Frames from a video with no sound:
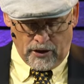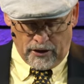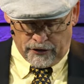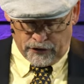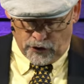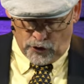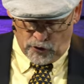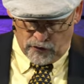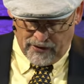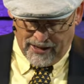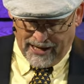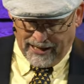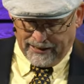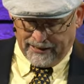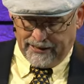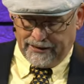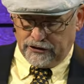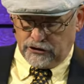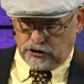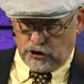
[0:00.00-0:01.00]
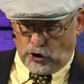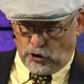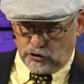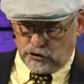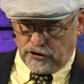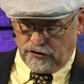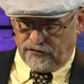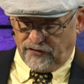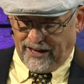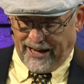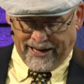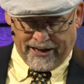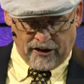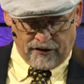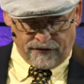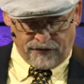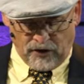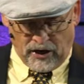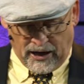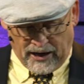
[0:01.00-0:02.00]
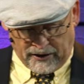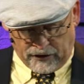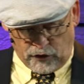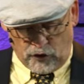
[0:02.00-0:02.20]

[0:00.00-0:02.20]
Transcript: you that lead Joseph like a flock,